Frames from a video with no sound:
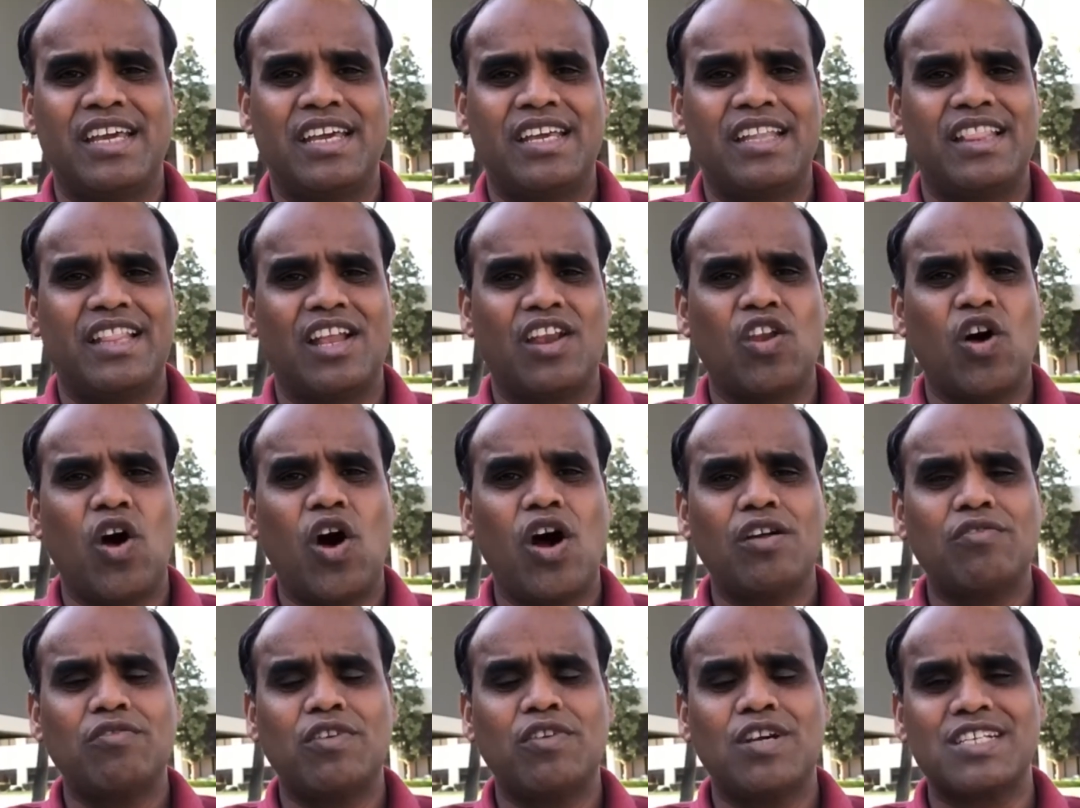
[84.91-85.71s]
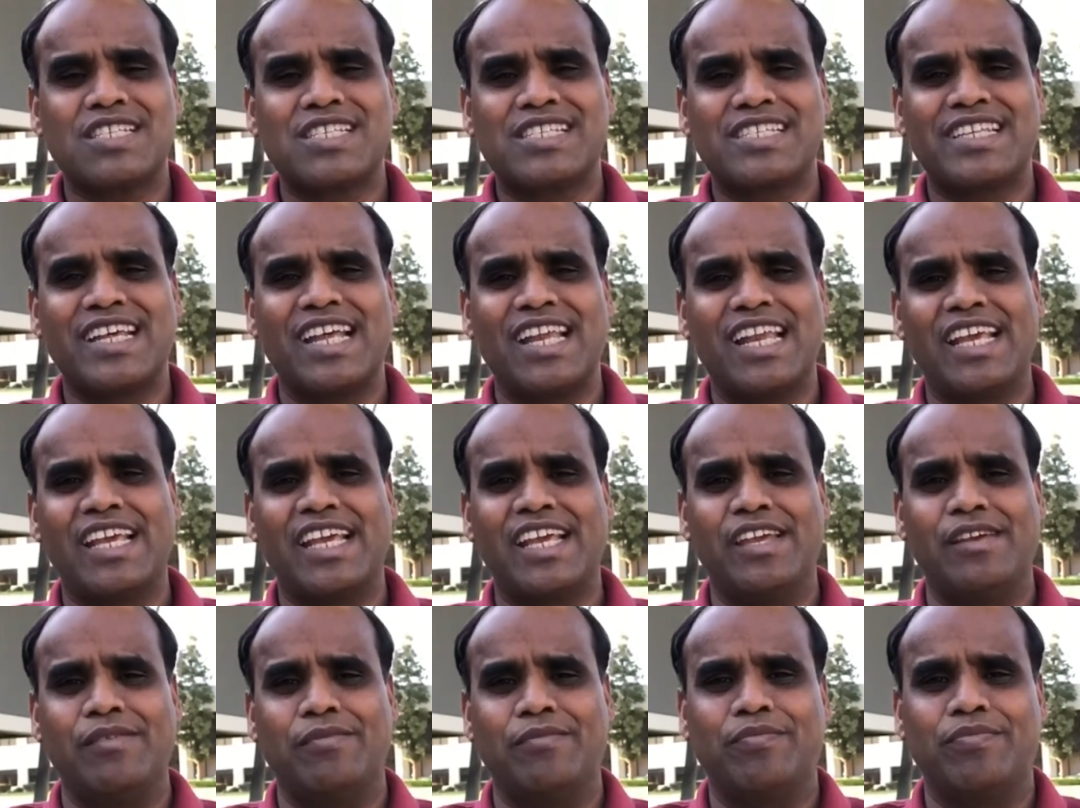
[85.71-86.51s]
the Lord was telling
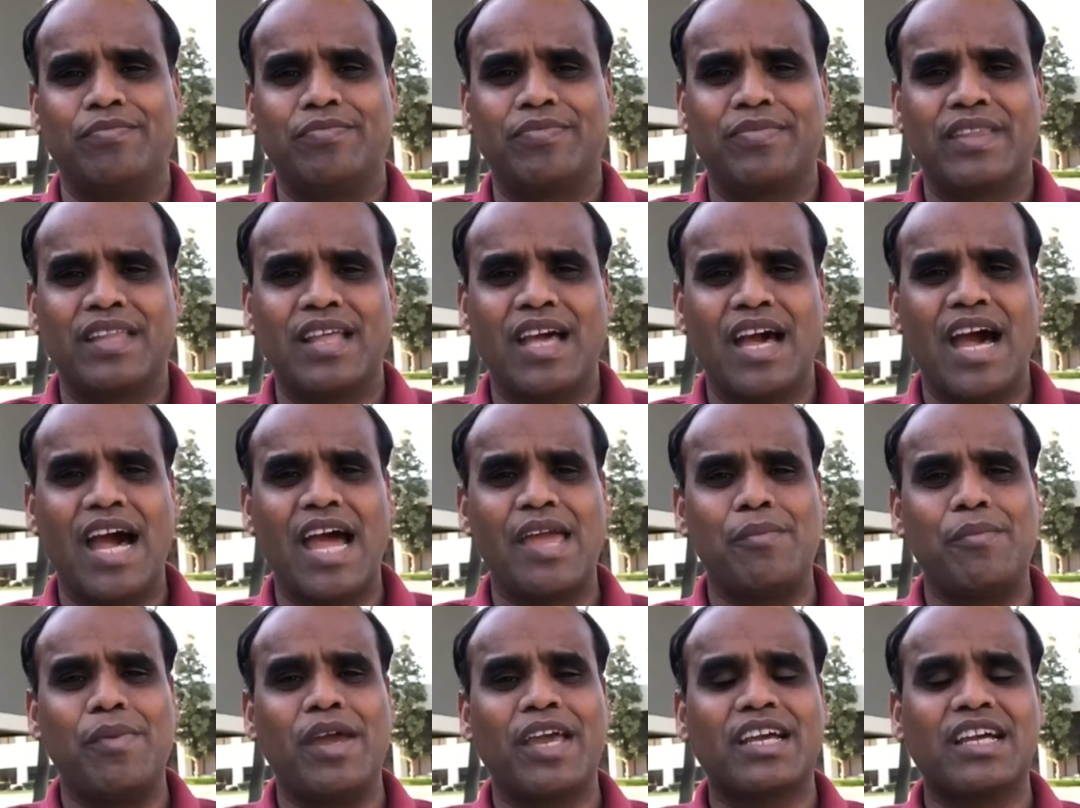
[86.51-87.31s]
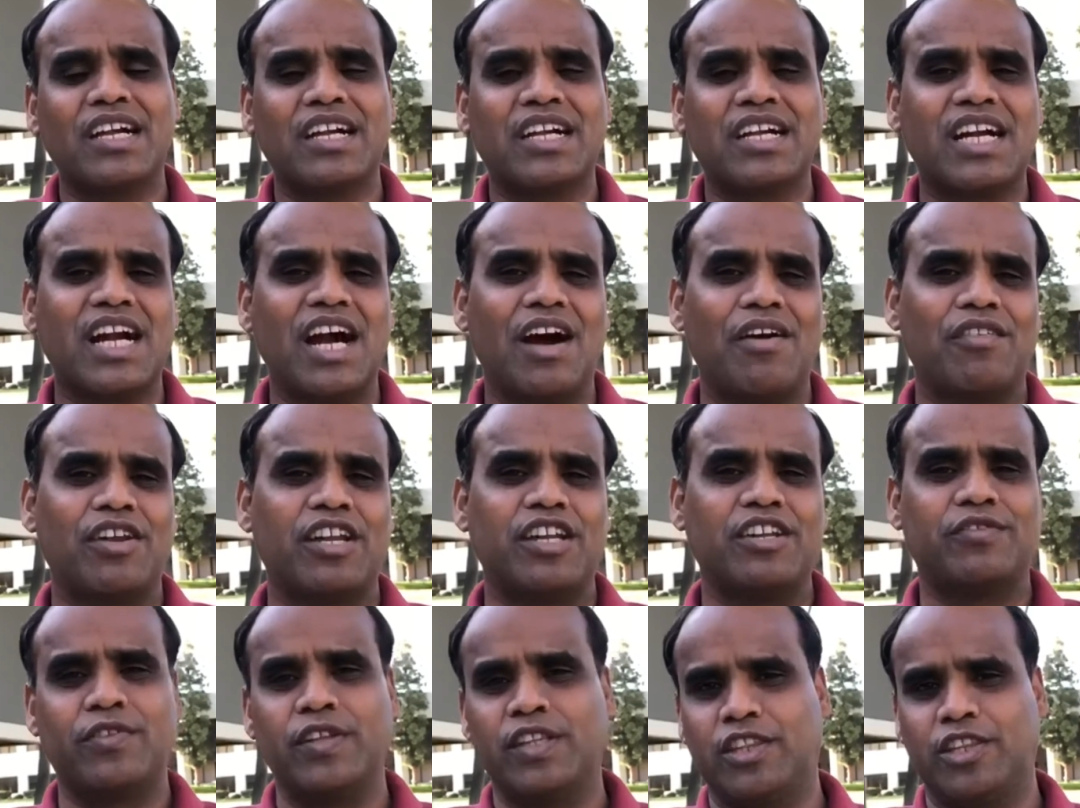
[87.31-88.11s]
him, I make a
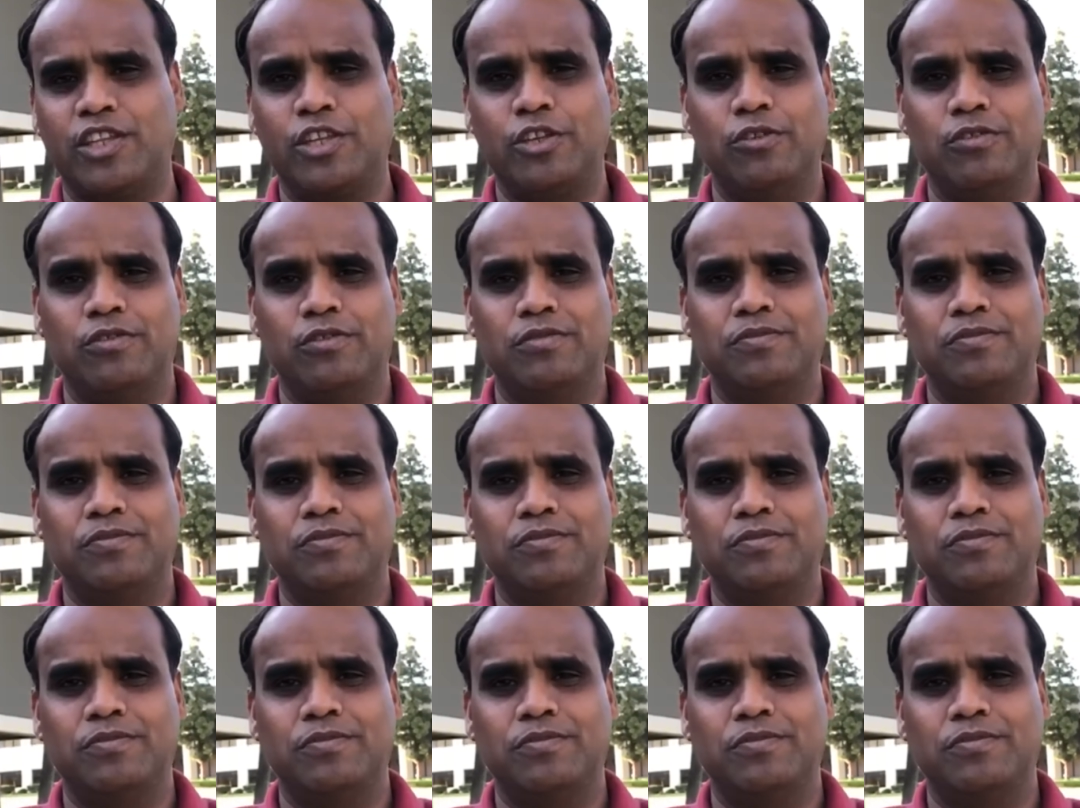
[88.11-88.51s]
covenant with you.